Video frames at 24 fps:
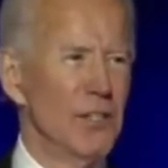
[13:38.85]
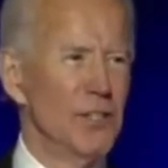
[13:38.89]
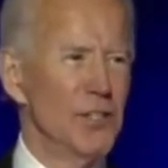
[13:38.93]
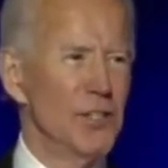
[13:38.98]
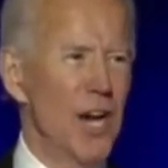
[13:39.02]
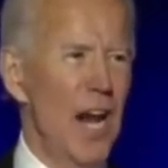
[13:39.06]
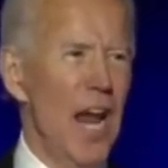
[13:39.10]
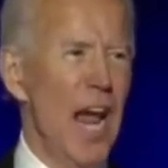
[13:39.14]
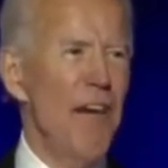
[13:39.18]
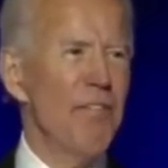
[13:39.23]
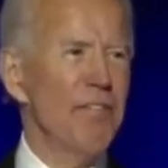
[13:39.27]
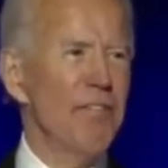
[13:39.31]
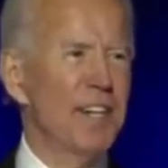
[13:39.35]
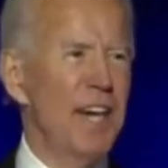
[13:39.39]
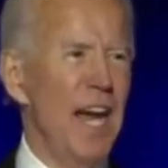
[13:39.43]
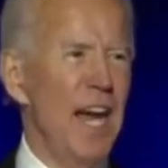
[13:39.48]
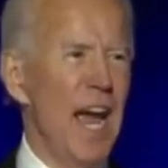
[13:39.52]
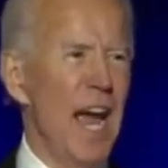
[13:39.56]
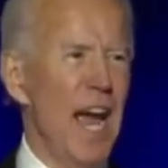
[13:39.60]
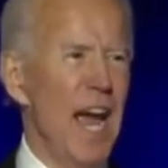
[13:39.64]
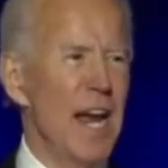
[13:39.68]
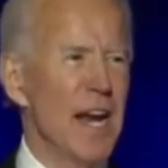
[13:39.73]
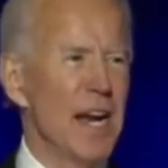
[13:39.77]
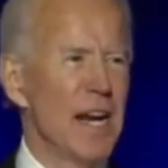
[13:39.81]
JFK
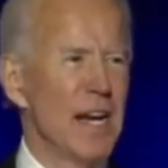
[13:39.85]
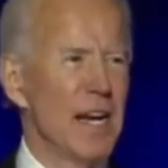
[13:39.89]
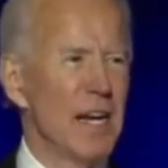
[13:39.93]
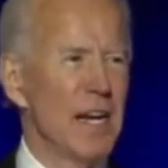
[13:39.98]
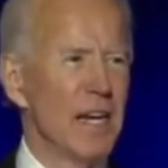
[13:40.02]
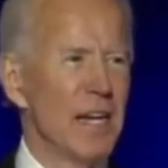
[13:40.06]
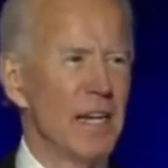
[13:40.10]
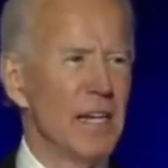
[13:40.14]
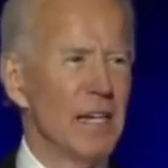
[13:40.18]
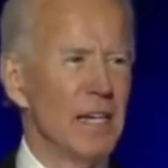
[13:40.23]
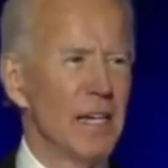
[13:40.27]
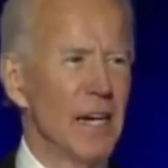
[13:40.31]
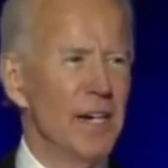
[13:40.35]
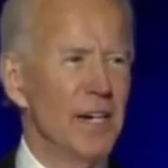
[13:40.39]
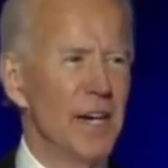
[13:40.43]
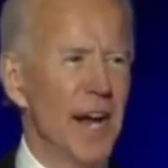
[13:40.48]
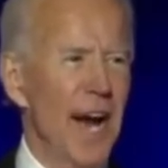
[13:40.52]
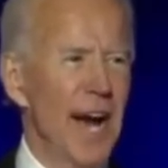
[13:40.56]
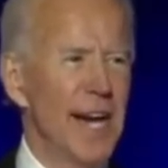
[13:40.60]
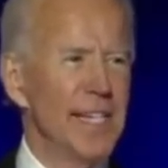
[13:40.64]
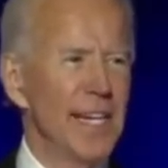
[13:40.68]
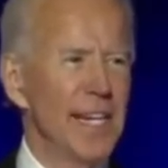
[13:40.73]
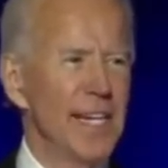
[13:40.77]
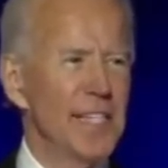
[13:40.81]
in
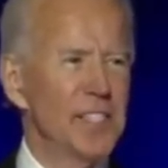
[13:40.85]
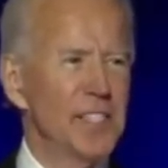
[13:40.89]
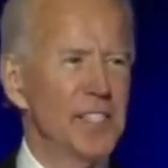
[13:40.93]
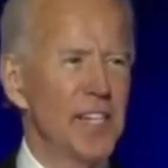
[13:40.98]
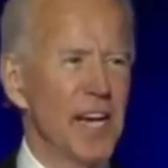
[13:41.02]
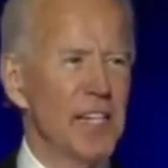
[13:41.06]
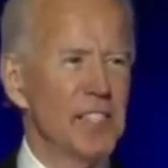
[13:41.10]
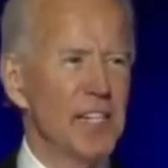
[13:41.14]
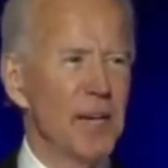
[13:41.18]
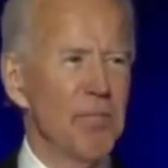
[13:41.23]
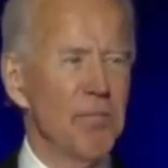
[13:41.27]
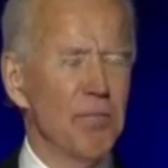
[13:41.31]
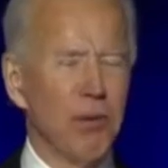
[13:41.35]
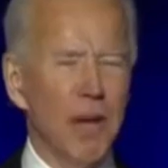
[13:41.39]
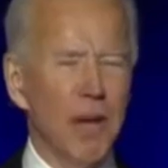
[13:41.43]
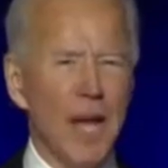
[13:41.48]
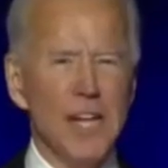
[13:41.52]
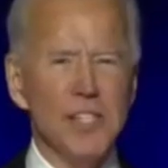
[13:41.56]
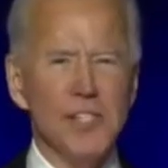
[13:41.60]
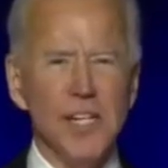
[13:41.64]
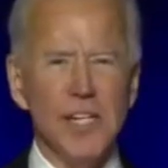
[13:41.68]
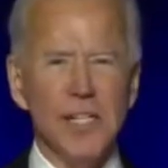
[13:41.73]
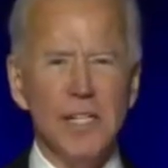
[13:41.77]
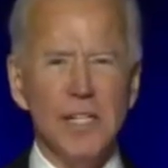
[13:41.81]
1960,
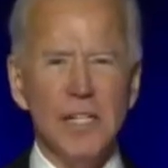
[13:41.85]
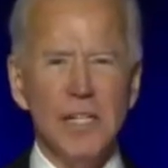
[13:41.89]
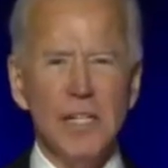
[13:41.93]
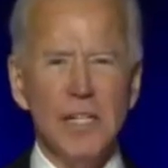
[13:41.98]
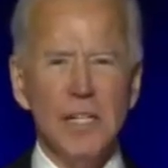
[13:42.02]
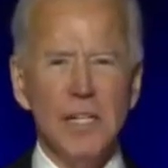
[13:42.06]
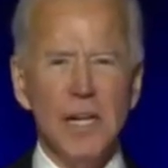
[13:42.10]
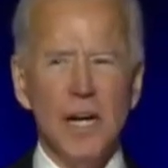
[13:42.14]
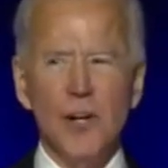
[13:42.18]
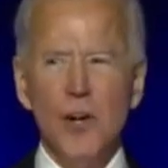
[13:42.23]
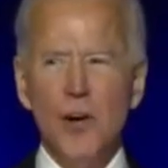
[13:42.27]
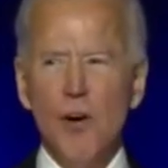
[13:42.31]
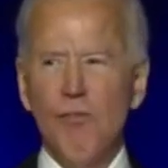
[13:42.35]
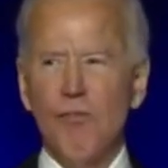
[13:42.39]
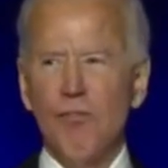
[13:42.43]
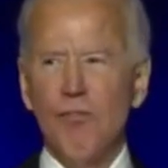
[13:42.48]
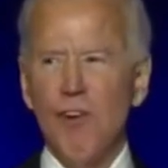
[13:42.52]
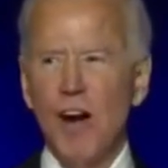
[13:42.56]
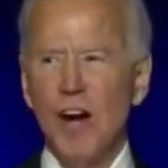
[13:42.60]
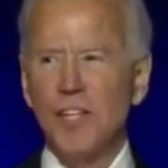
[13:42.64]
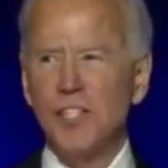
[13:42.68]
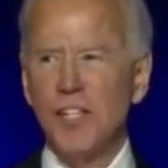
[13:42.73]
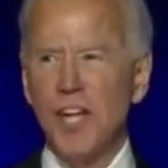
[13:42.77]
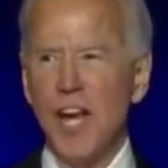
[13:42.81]
pledging a new
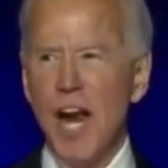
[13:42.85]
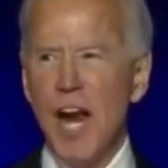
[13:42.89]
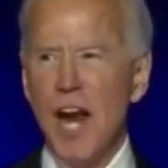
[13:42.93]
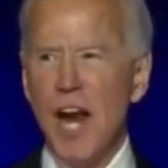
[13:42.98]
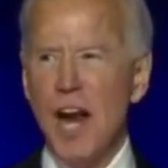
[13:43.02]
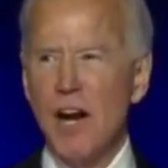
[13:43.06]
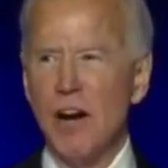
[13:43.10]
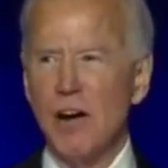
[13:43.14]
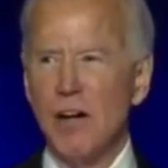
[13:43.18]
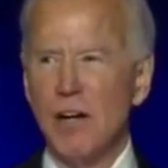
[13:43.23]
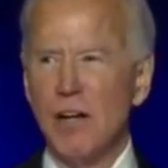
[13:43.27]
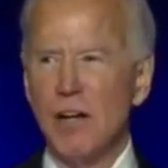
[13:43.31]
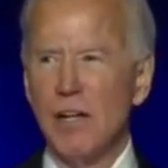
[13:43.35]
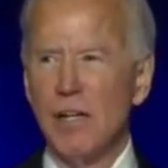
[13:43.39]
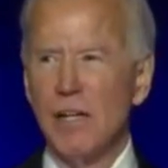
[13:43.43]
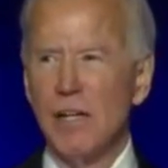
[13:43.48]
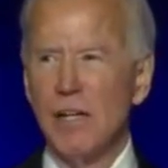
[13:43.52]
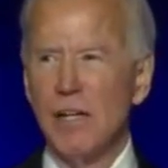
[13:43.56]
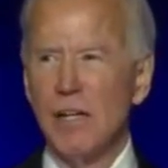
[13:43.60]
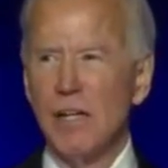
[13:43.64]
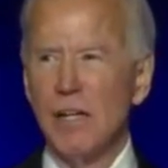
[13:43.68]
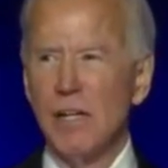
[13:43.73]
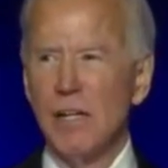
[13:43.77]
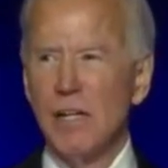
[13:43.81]
frontier.
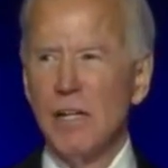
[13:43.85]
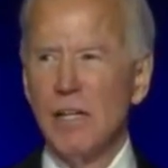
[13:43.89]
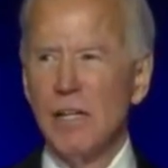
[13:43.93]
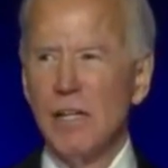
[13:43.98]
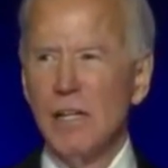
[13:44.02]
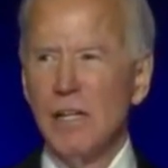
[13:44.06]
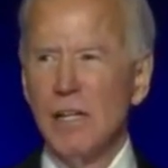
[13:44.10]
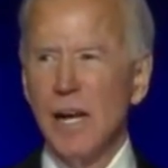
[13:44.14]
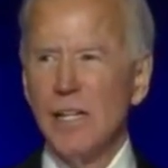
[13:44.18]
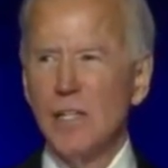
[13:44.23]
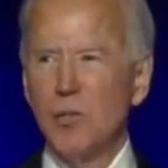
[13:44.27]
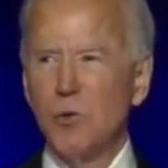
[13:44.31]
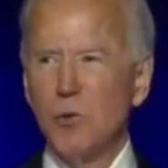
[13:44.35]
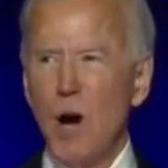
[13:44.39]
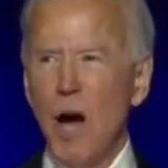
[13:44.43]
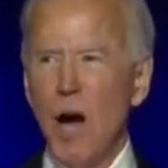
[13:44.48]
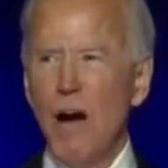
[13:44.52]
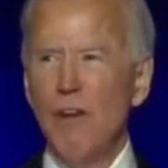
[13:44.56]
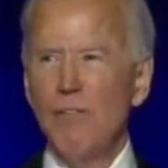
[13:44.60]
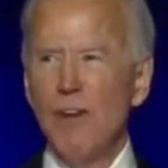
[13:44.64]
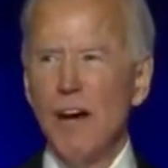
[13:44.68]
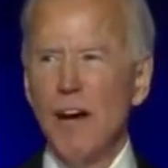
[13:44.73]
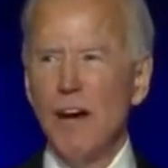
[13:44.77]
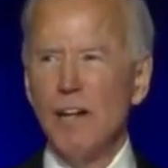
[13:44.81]
And
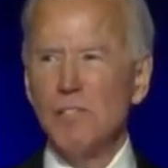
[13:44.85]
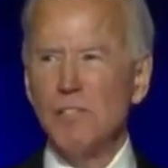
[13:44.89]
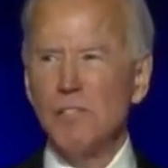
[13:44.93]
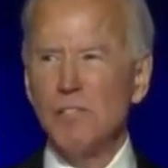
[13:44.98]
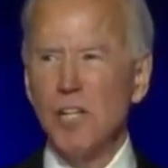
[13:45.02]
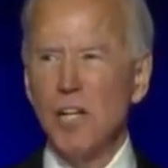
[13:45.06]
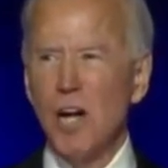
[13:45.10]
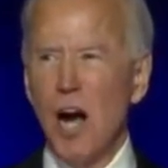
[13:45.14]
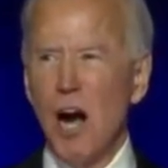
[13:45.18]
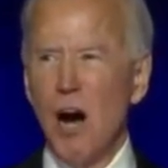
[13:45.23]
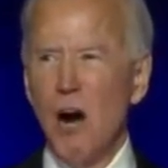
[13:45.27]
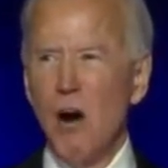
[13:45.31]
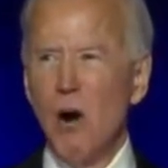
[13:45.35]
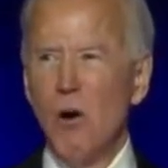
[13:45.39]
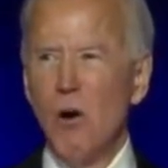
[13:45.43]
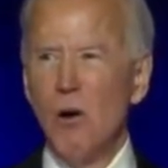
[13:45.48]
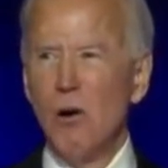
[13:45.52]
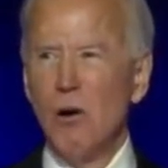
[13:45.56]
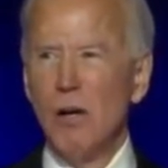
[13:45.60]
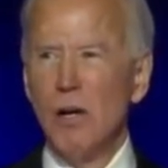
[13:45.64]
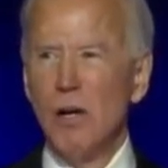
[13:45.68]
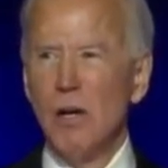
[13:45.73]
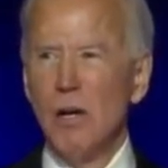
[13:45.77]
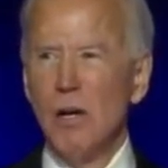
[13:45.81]
12 years ago,
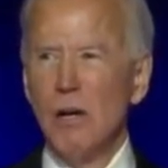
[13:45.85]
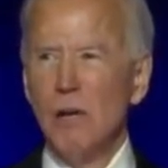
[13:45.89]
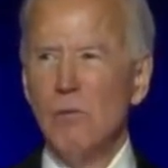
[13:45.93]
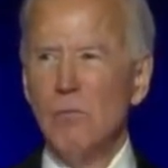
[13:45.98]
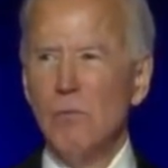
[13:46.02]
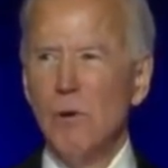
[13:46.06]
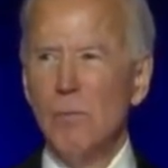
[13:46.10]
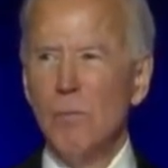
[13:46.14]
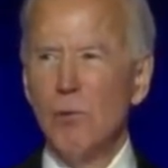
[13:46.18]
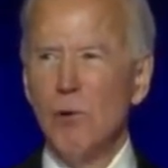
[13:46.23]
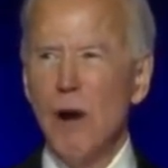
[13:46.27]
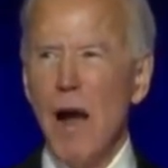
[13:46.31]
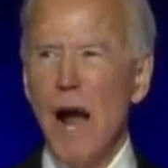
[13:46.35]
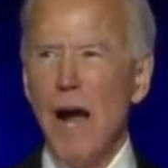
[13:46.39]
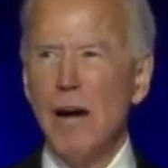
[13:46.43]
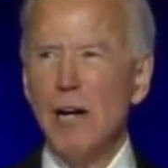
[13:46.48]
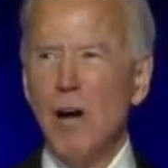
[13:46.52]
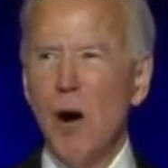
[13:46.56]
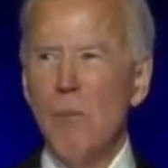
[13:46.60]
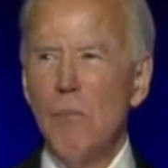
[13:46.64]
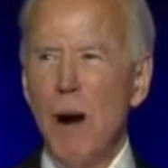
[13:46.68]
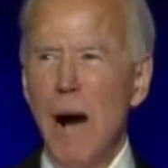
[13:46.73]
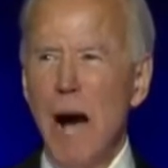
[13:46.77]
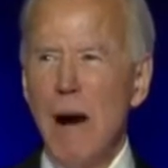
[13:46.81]
when
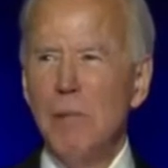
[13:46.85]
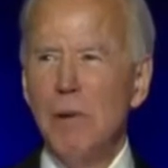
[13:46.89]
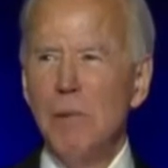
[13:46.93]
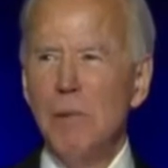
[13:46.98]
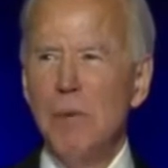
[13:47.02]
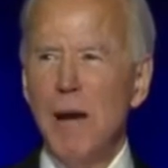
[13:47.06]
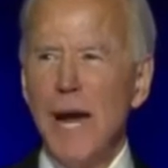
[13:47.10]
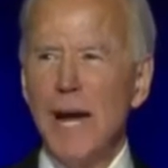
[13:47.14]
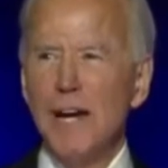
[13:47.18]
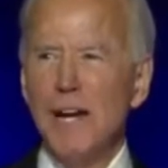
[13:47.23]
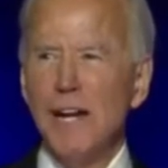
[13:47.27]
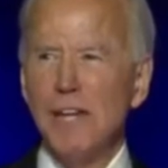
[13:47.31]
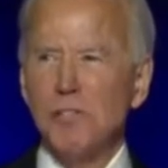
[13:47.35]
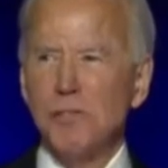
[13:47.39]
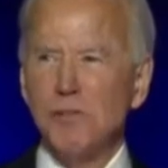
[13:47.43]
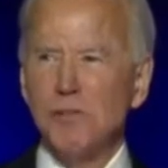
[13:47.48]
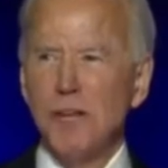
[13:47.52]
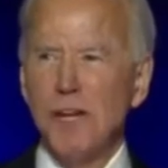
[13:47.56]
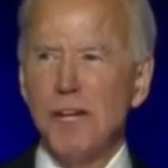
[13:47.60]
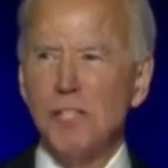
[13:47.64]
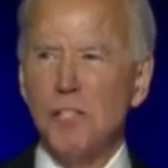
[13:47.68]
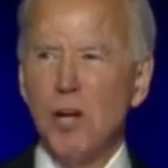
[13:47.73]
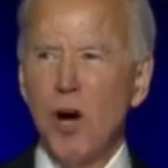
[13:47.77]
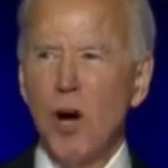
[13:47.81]
Barack Obama made
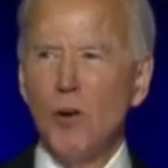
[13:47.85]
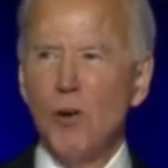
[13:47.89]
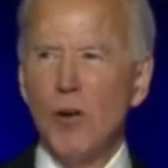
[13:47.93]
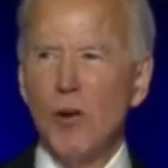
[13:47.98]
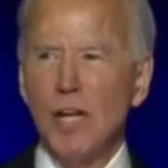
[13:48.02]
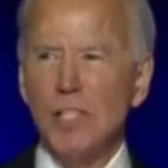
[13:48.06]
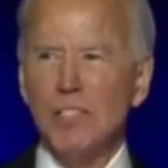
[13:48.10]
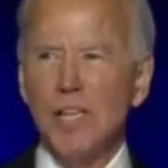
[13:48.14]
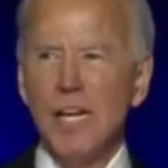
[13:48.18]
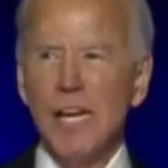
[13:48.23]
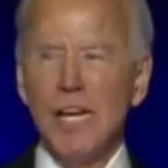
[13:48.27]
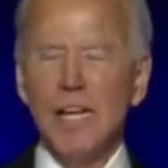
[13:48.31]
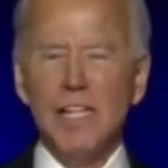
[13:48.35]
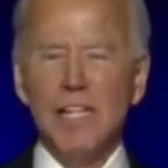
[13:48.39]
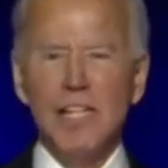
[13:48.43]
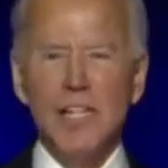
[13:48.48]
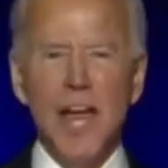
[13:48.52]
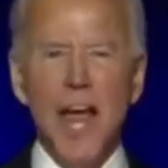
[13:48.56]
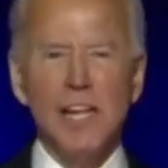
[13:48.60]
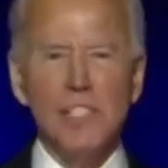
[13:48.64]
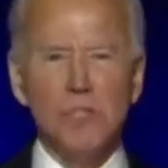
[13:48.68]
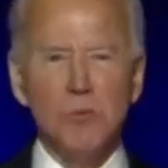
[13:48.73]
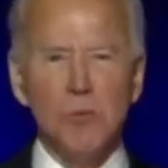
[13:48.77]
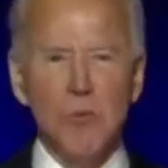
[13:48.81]
history, he told us,
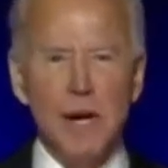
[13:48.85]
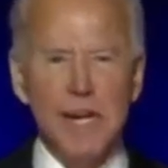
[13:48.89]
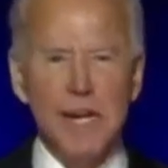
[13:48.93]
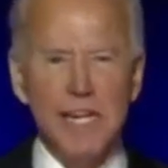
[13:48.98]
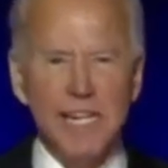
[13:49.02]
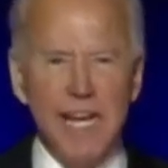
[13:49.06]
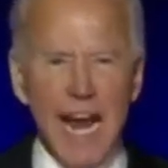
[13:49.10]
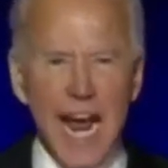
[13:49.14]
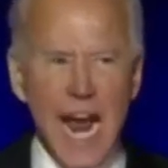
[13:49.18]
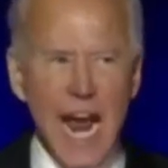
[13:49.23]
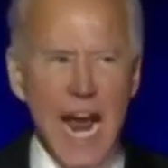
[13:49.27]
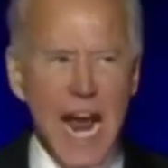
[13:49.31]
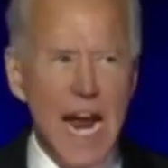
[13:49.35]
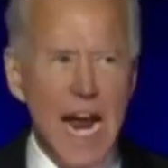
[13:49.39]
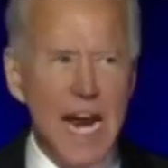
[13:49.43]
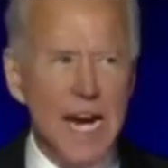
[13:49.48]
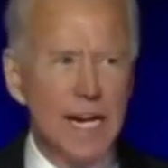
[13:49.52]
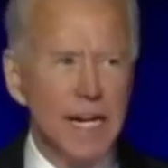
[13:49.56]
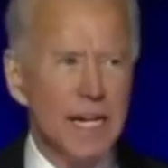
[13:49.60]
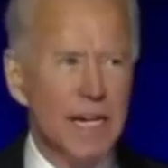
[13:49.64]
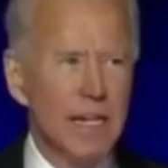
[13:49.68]
yes, we can.